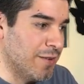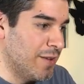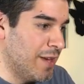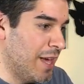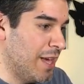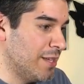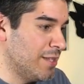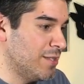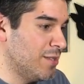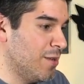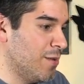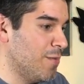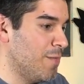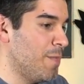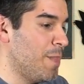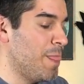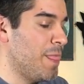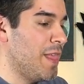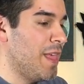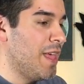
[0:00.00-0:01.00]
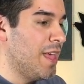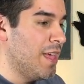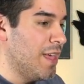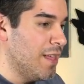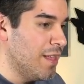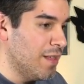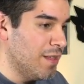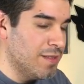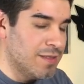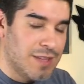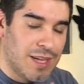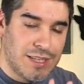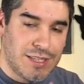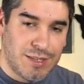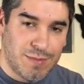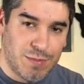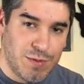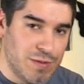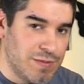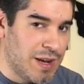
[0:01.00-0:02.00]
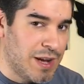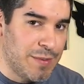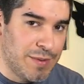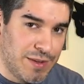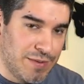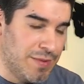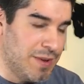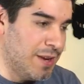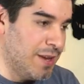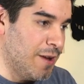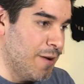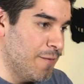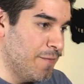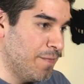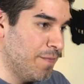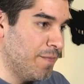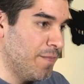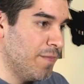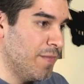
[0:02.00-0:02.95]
Okay, so let's move on with the video.